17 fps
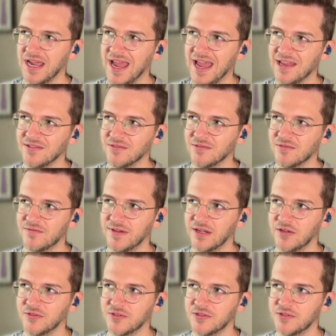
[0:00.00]
I hadn't
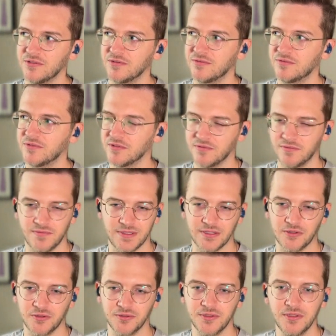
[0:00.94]
felt
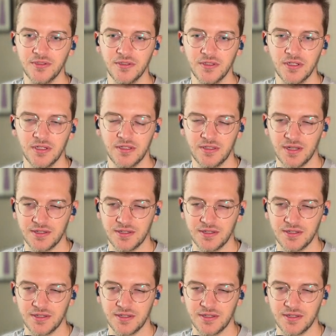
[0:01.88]
fulfilled